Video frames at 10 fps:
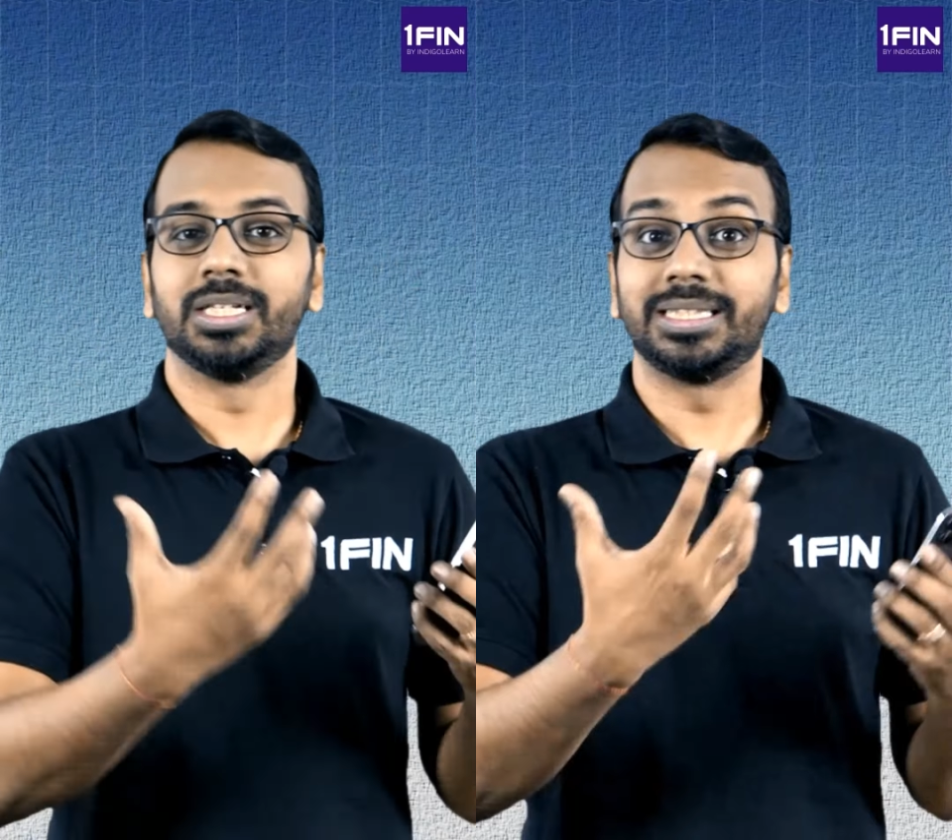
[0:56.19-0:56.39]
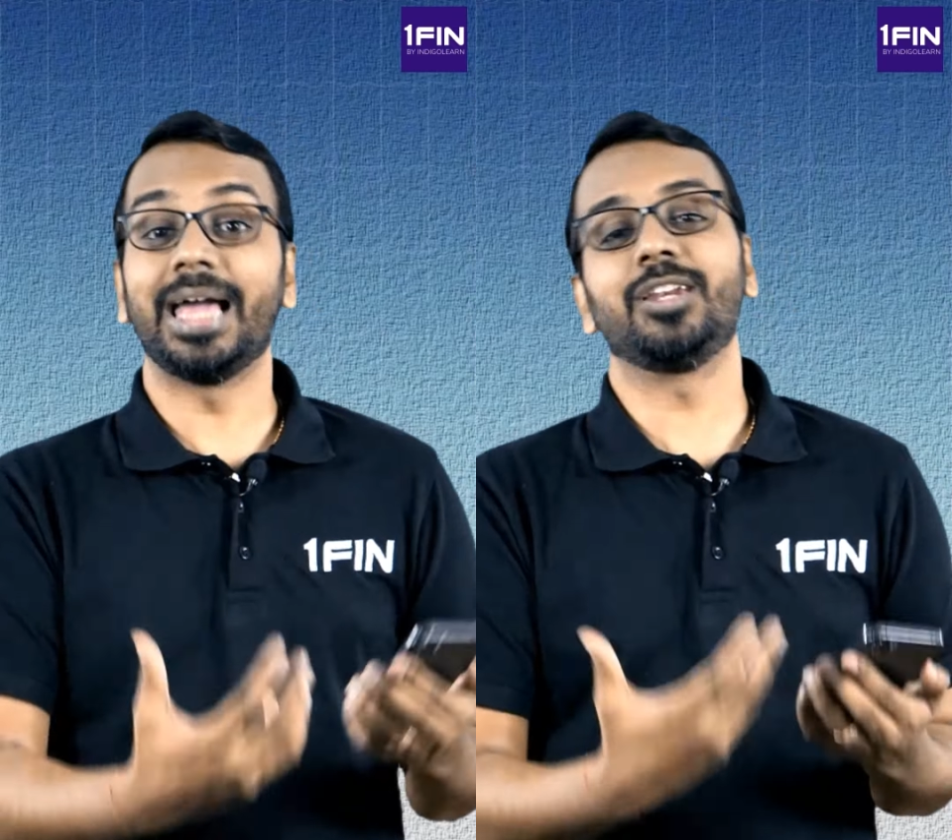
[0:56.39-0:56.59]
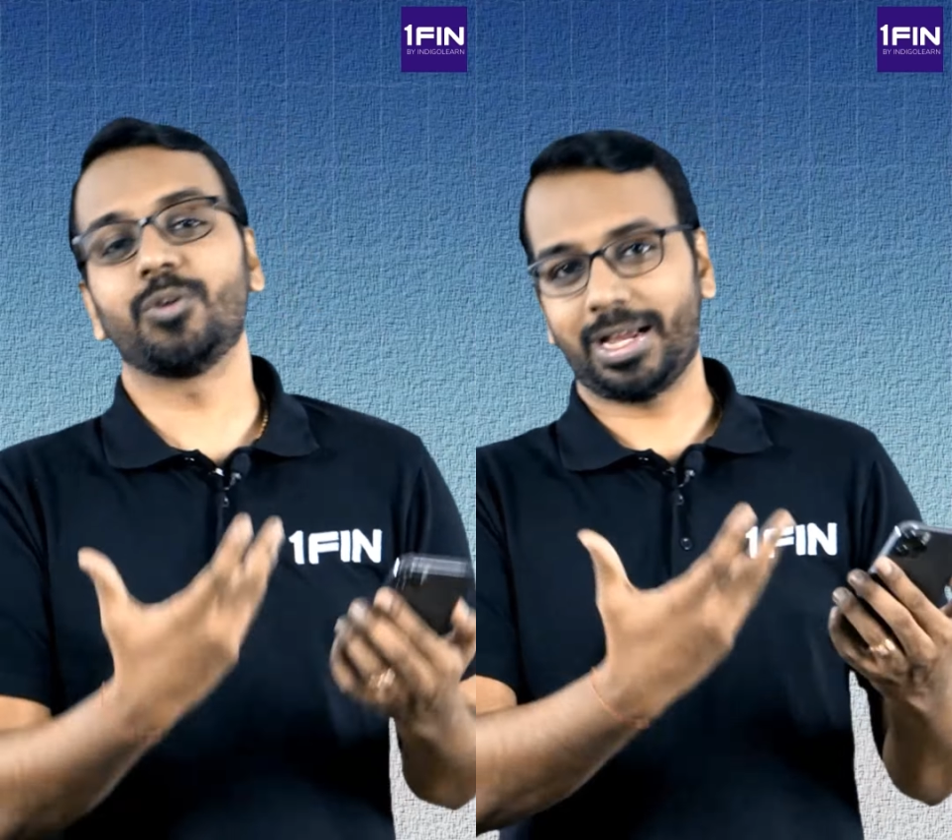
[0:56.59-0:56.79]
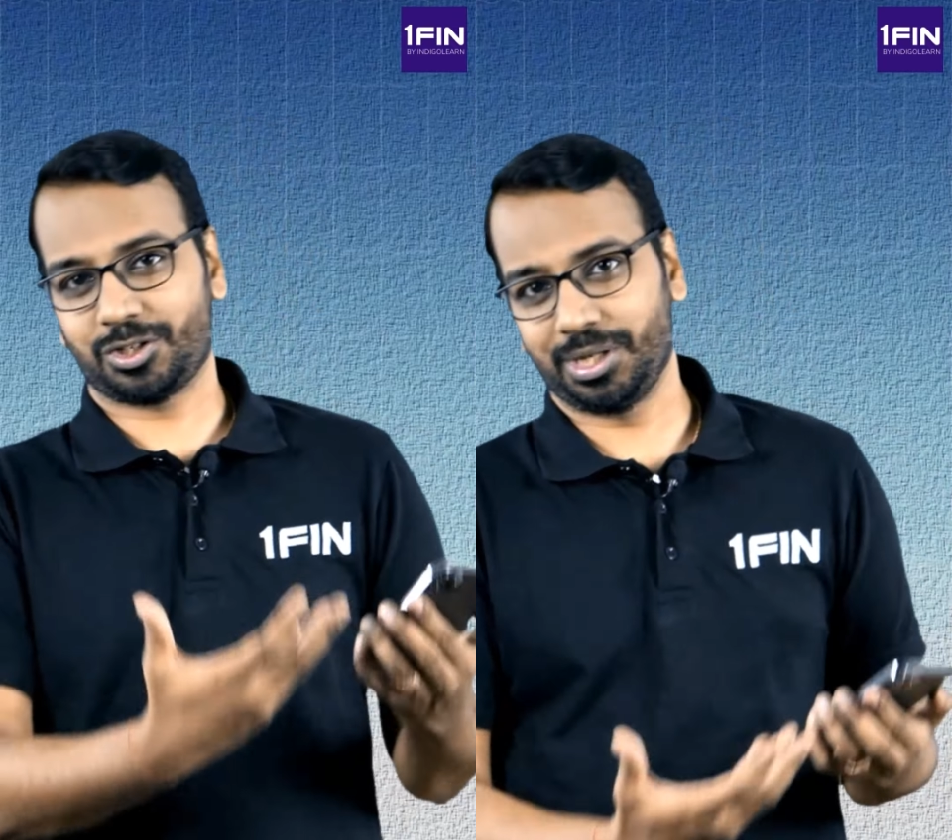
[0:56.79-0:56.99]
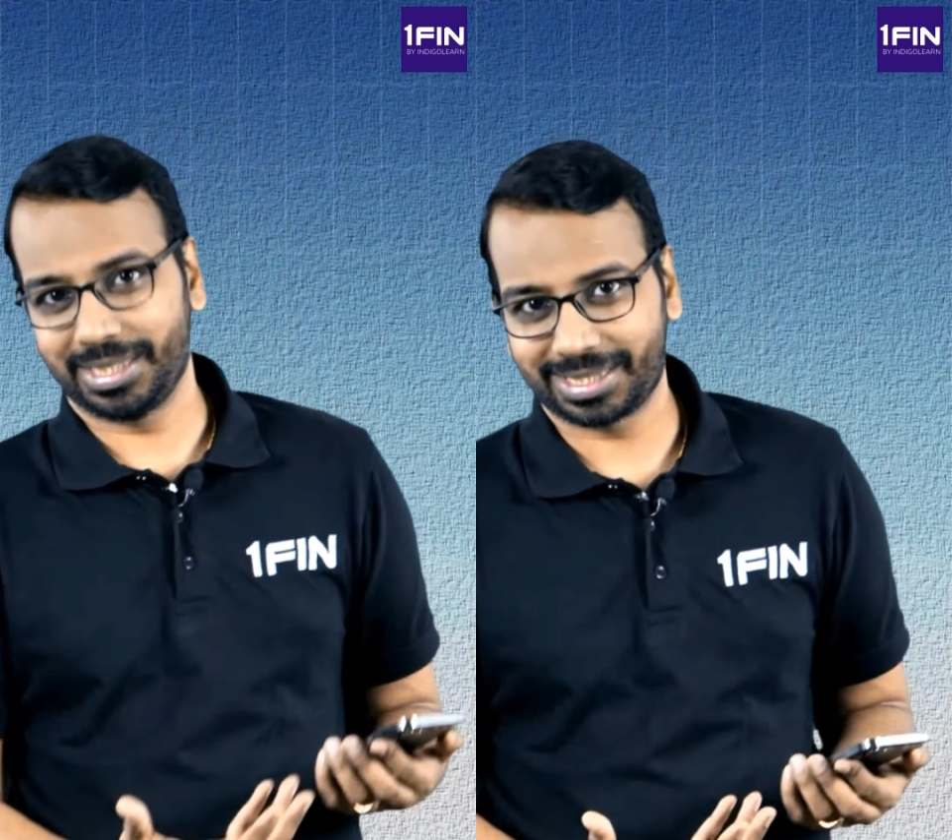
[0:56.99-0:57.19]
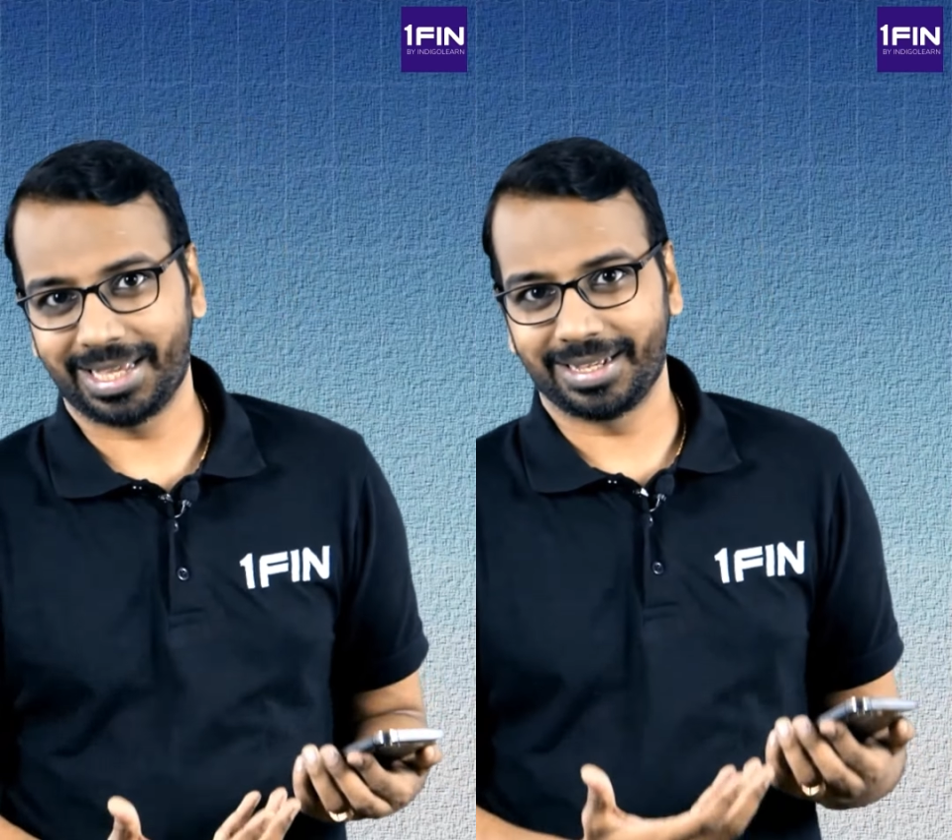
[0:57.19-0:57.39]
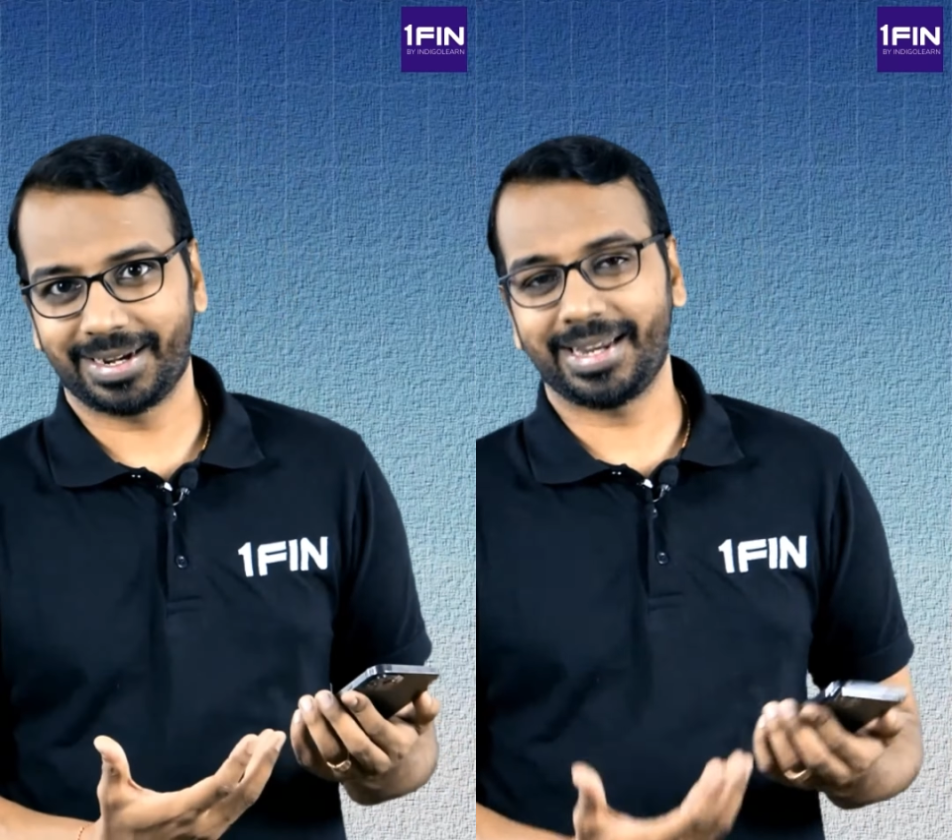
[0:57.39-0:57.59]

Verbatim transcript: than you actually think